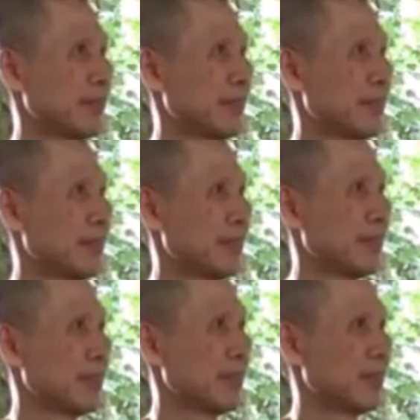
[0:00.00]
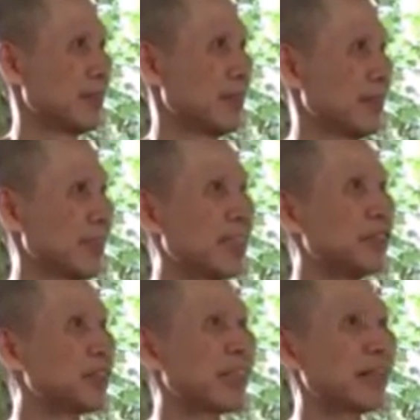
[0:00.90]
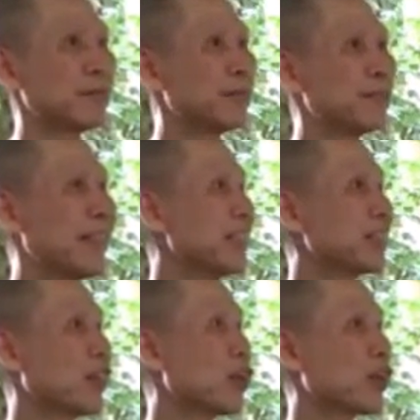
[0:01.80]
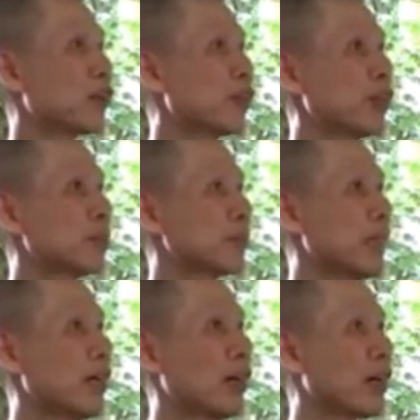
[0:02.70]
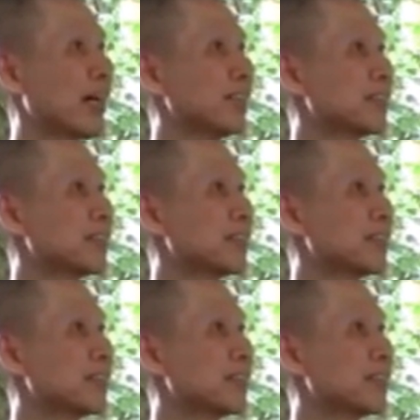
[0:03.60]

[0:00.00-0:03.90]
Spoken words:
Then you can face all forms, all kinds of situations.